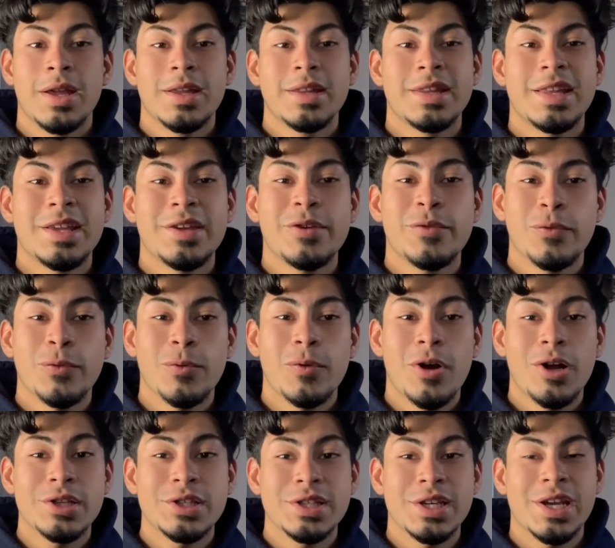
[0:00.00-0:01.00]
Thank you for
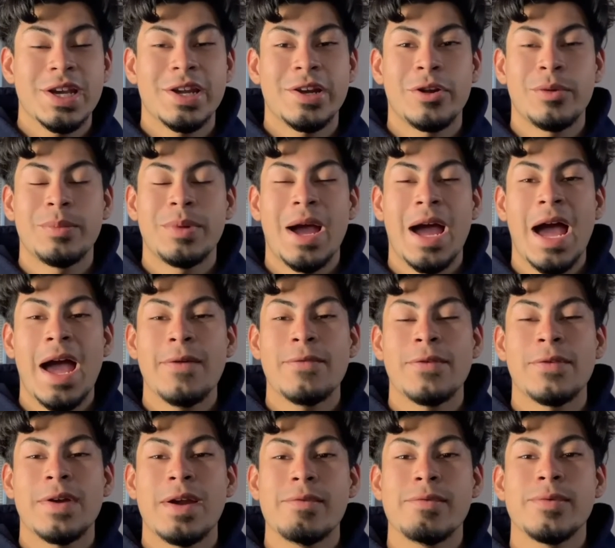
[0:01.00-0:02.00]
watching, and on behalf
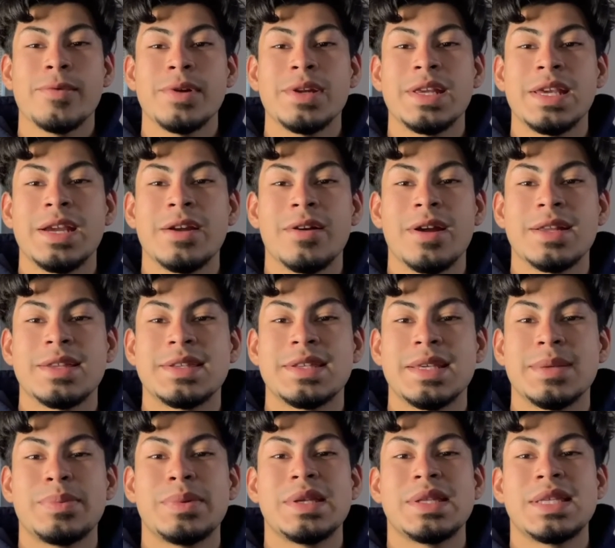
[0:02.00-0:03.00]
of everyone here at
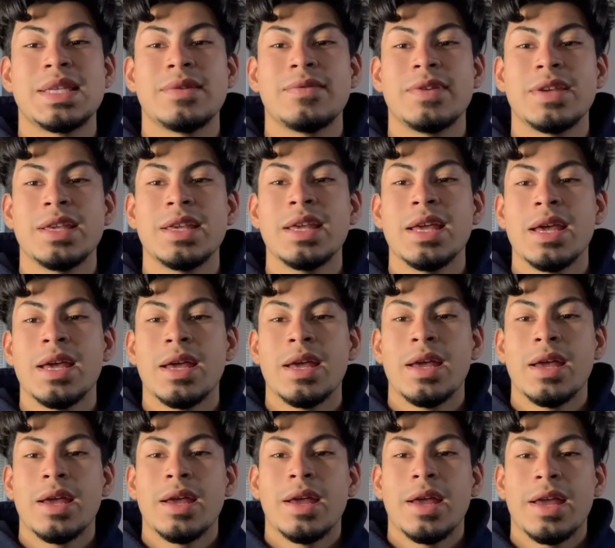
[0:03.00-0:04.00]
CPTV,
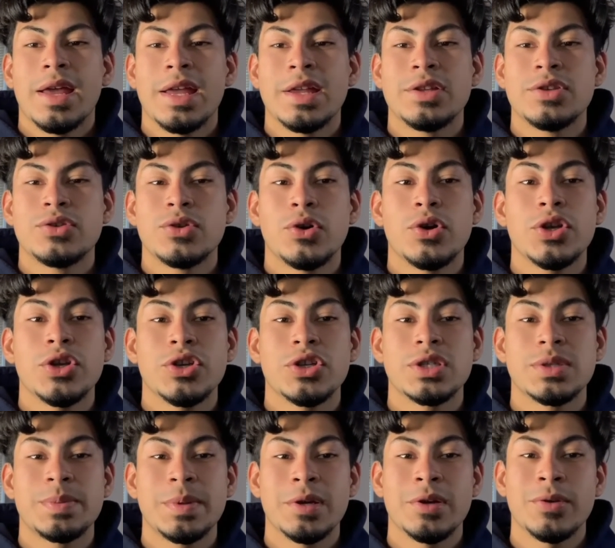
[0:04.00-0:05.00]
enjoy your
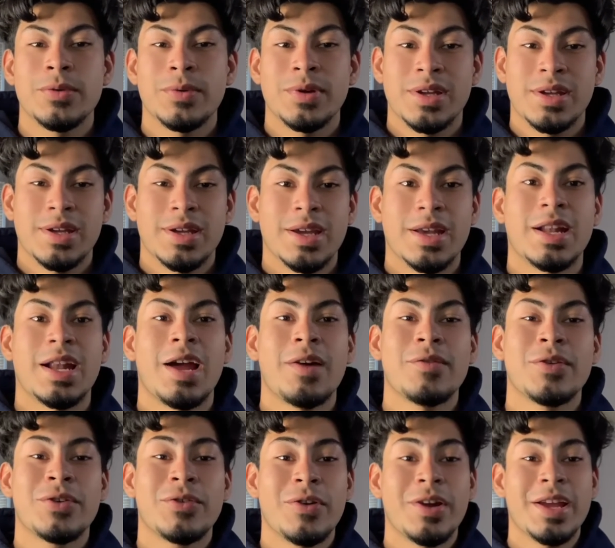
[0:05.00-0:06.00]
spirit week and
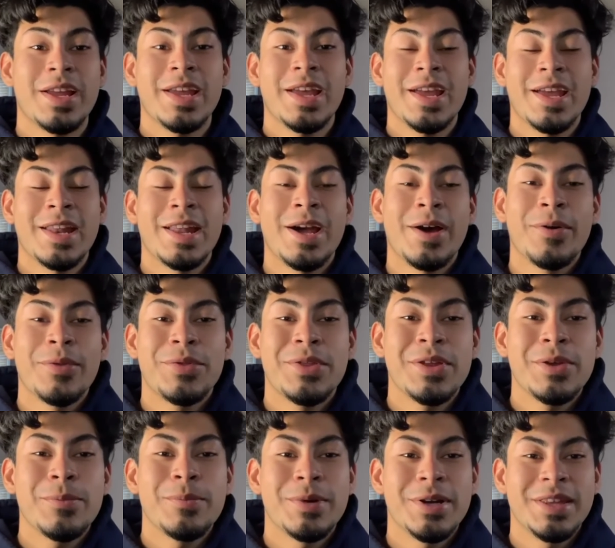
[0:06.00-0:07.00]
have a great and
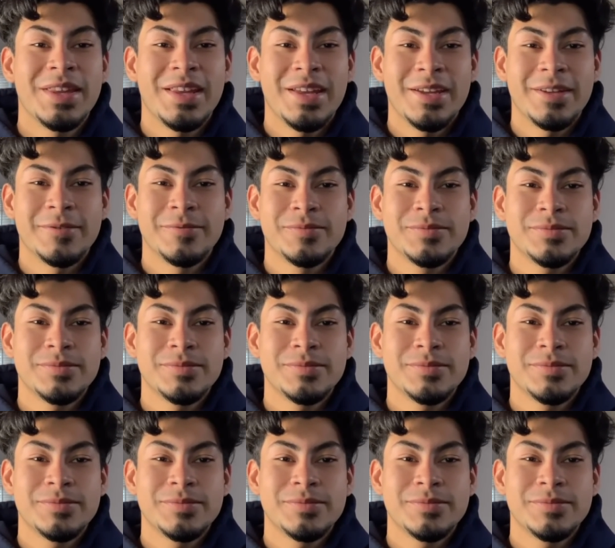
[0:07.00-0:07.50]
healthy Monday.